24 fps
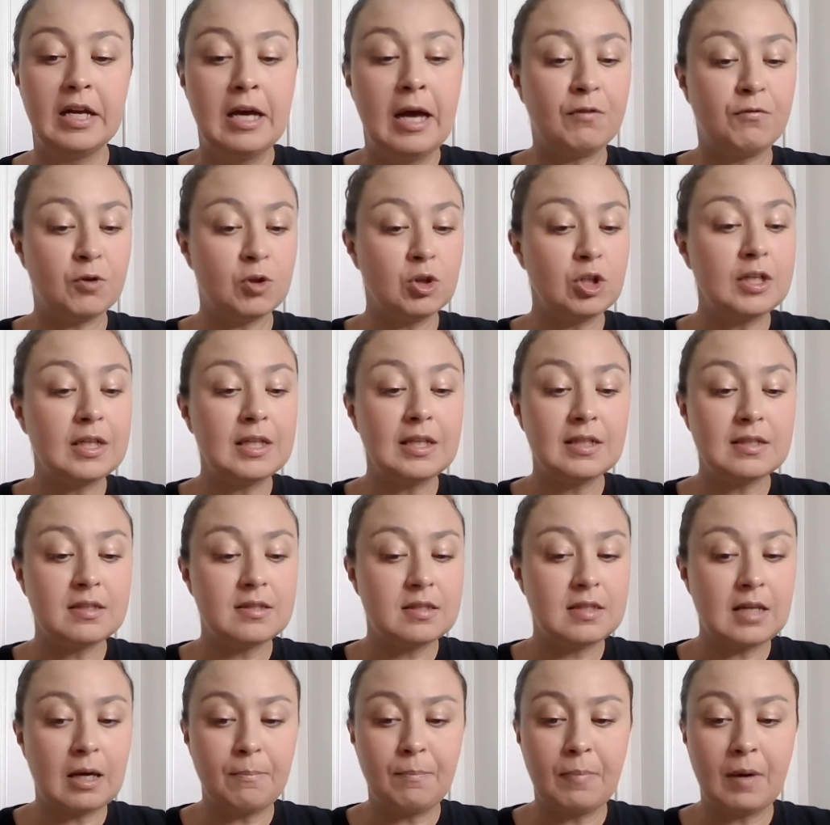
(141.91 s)
If you're looking to
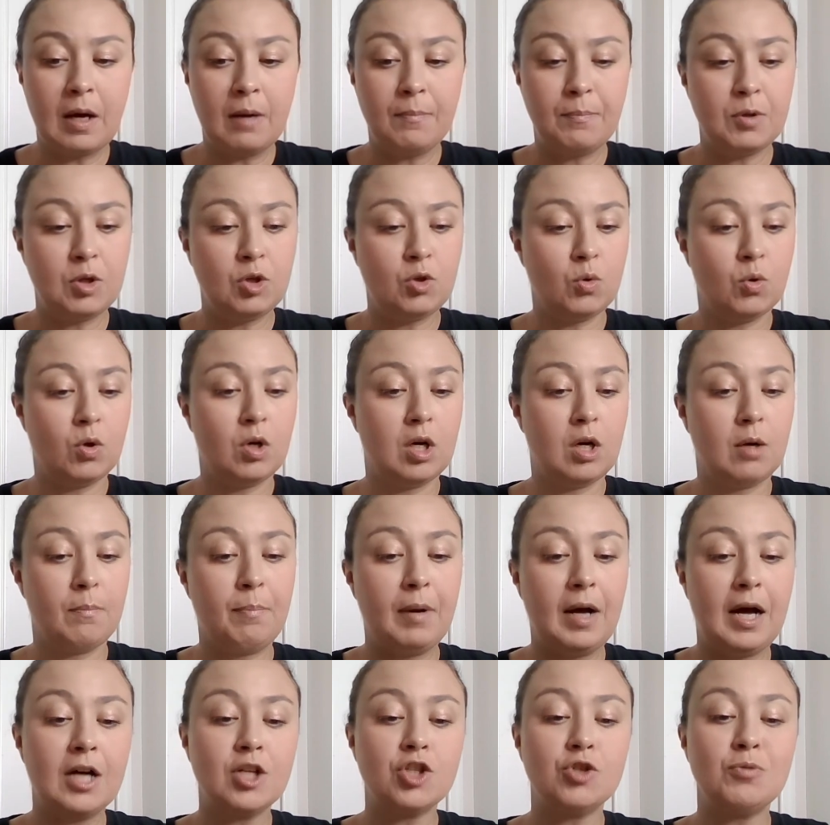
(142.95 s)
step up
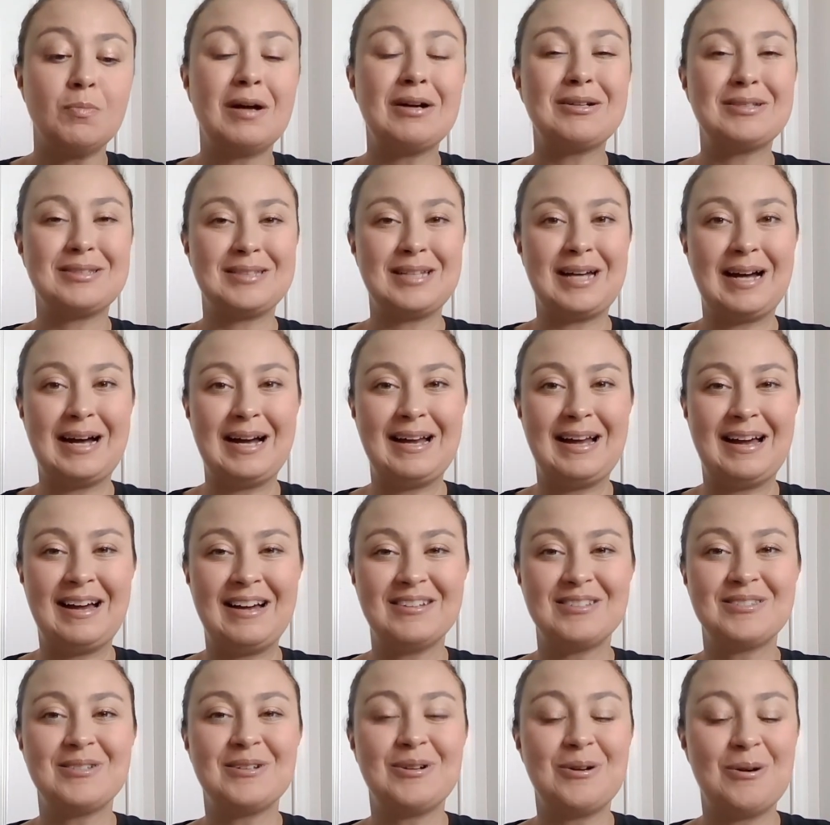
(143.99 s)
your Poshmark side
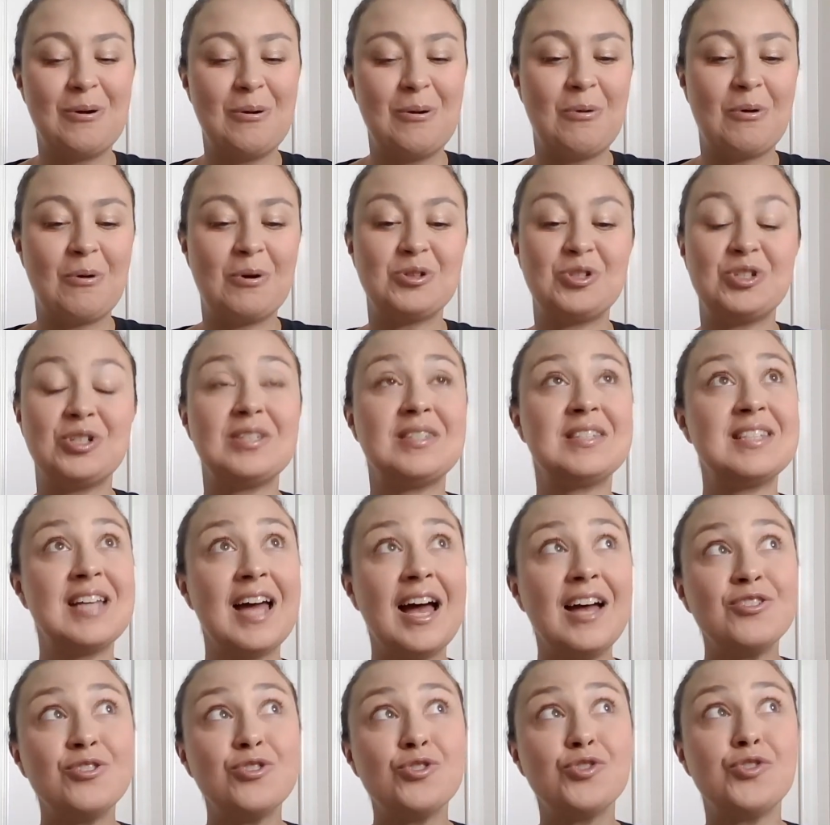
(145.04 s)
hustle or just
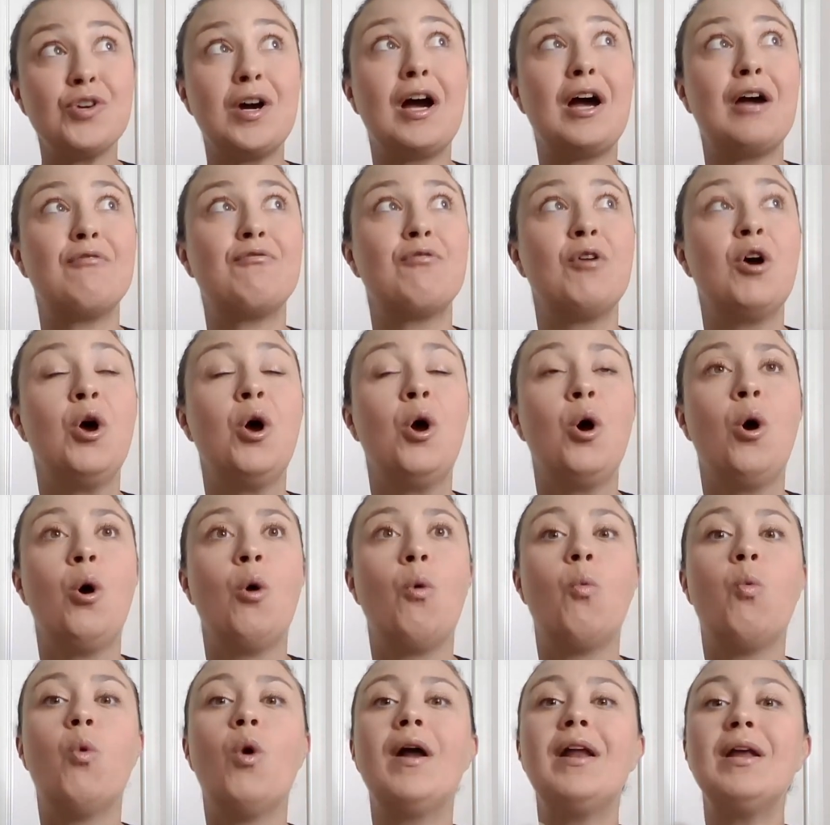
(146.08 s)
test drive
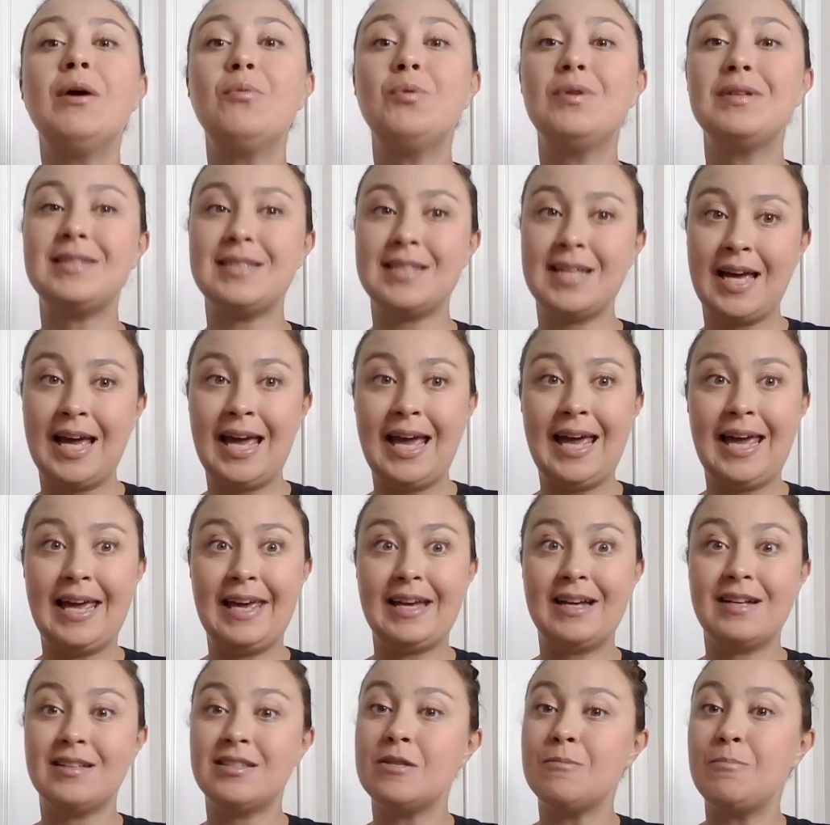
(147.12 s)
what it would
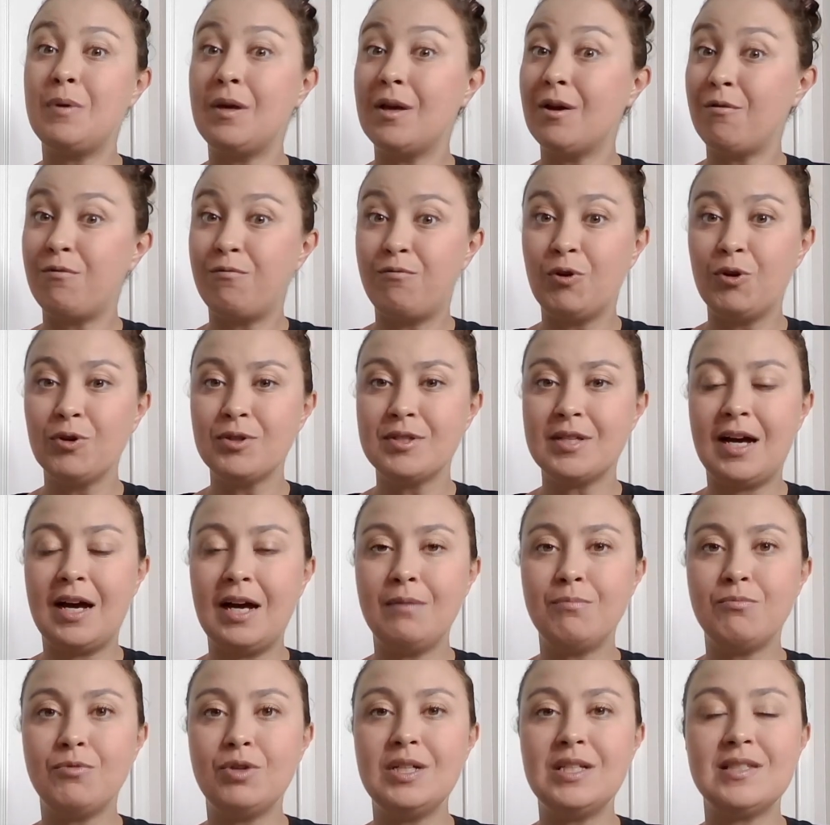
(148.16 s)
take to be a
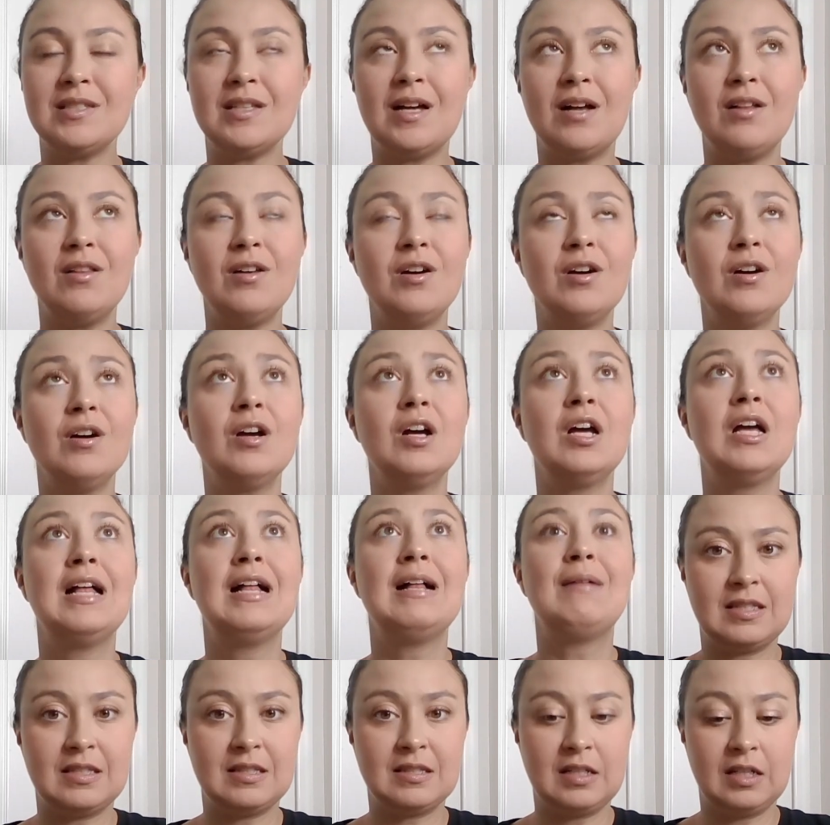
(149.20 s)
full-time reseller,
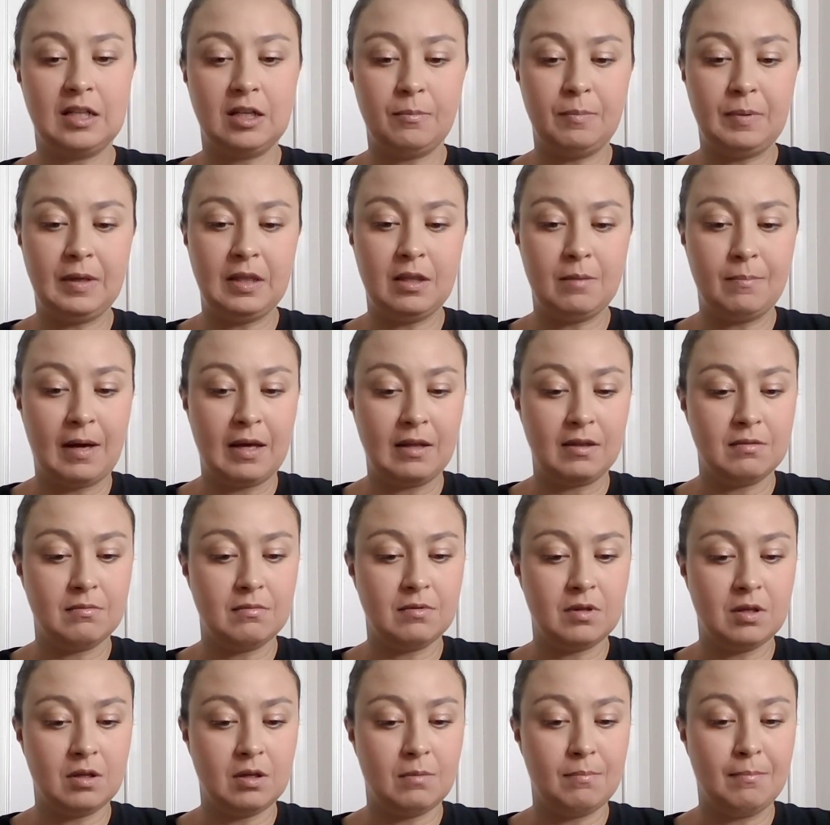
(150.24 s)
this is going to be the math,
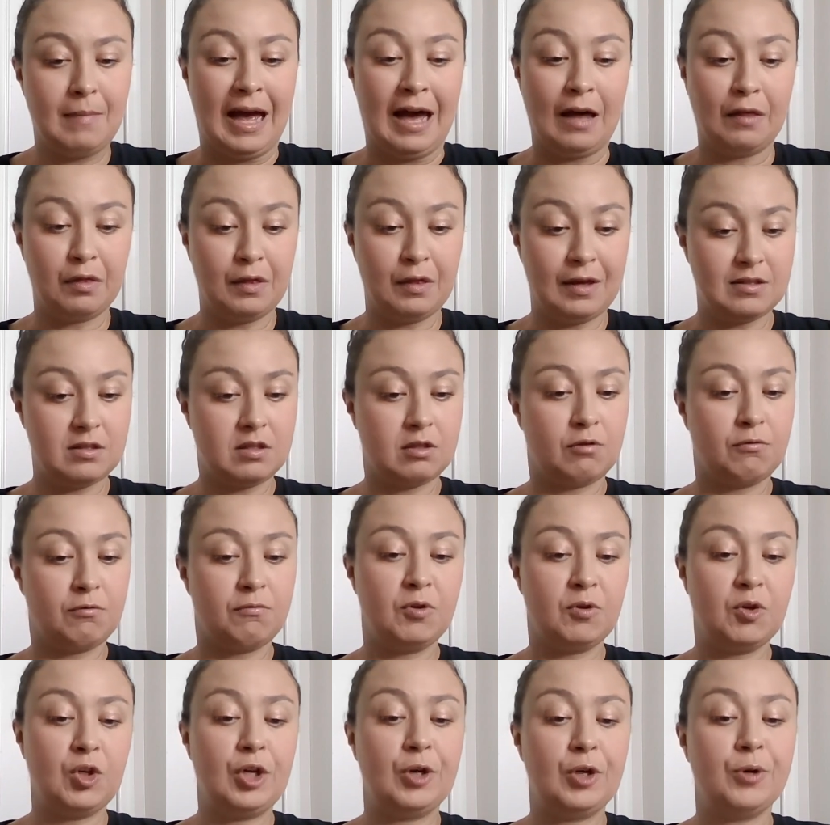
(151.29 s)
the math lesson
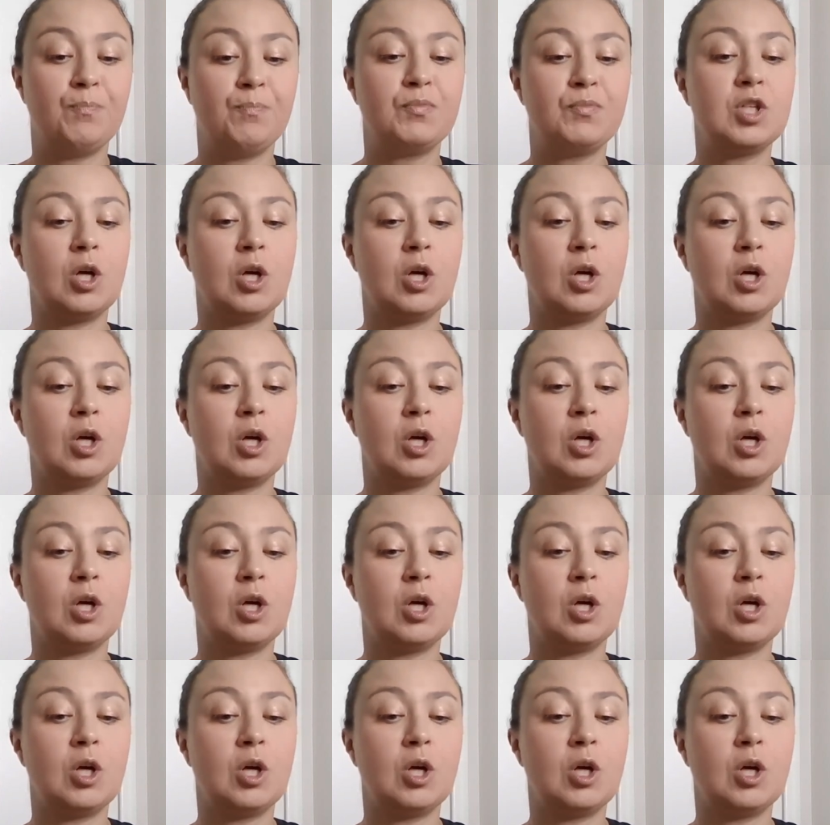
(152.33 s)
for you.